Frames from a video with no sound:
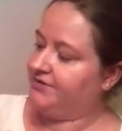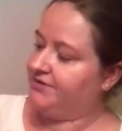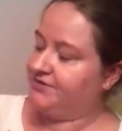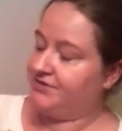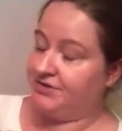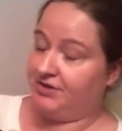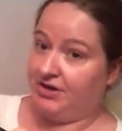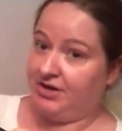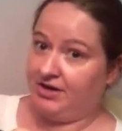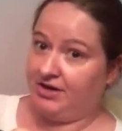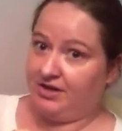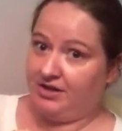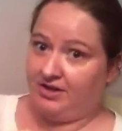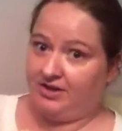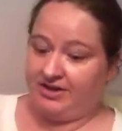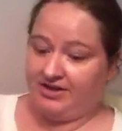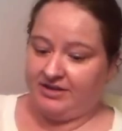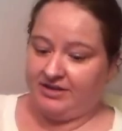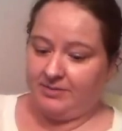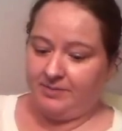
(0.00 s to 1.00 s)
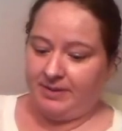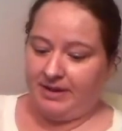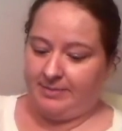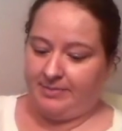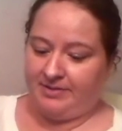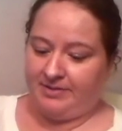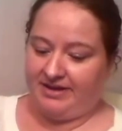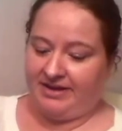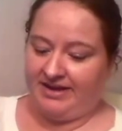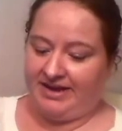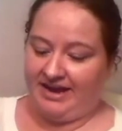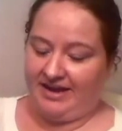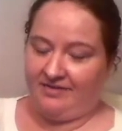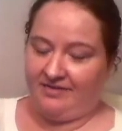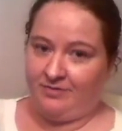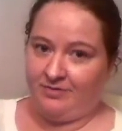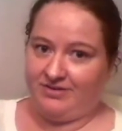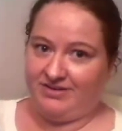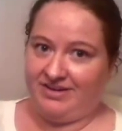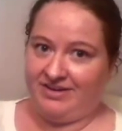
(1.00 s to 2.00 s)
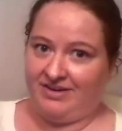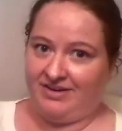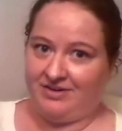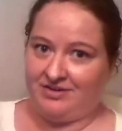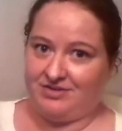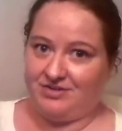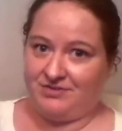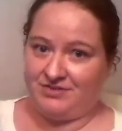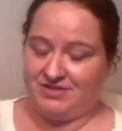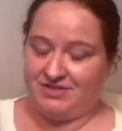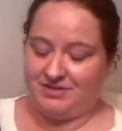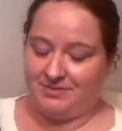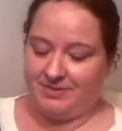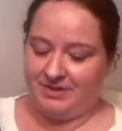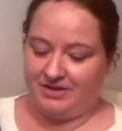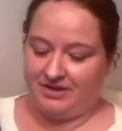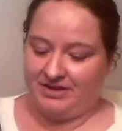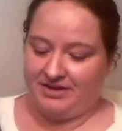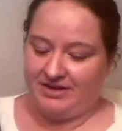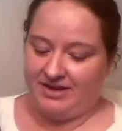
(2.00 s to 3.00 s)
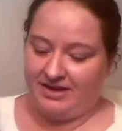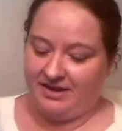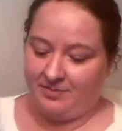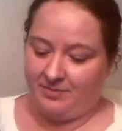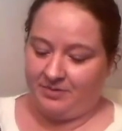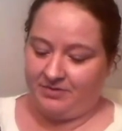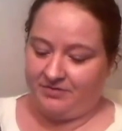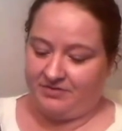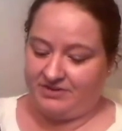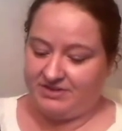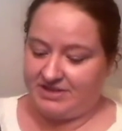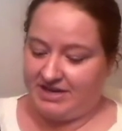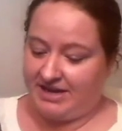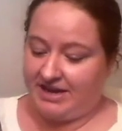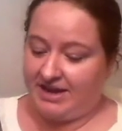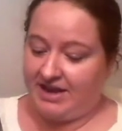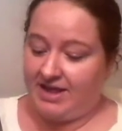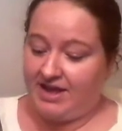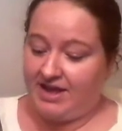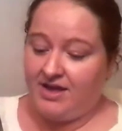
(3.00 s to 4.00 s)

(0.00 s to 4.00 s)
So you're going to look at the pay plan. I have one down here, so if you see me looking down, I'm referencing it.